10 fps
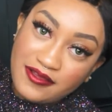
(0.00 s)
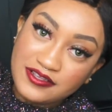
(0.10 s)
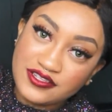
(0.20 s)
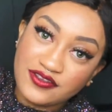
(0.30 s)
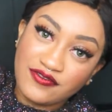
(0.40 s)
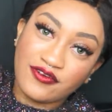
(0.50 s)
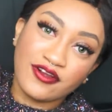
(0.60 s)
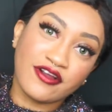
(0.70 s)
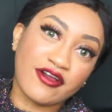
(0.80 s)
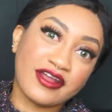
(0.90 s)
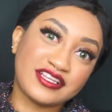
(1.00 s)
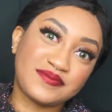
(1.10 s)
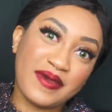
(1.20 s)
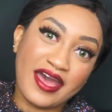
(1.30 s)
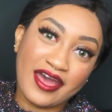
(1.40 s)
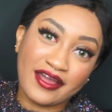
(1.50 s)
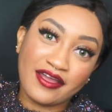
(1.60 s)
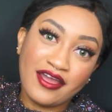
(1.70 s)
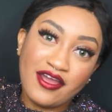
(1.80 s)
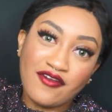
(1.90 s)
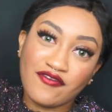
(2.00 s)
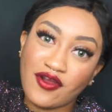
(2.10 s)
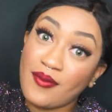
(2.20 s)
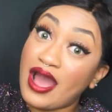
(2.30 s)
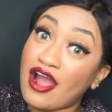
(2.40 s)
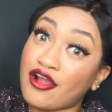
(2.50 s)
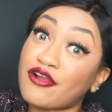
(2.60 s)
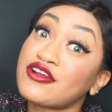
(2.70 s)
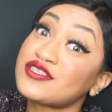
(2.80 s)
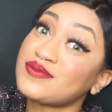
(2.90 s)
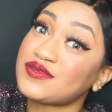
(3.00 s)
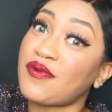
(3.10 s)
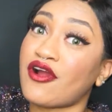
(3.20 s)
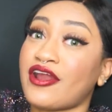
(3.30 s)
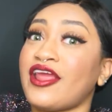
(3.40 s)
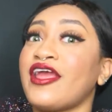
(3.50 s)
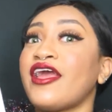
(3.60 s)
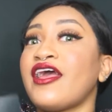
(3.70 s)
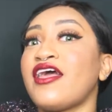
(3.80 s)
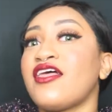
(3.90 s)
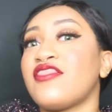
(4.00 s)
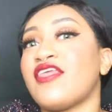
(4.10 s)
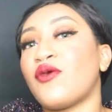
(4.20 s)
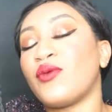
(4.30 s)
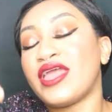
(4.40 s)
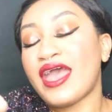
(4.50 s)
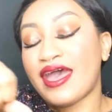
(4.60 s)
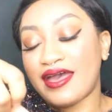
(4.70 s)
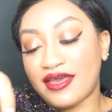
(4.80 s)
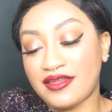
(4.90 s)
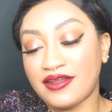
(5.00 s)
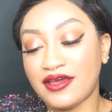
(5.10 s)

Sephora gratis bag from our Christmas party that we had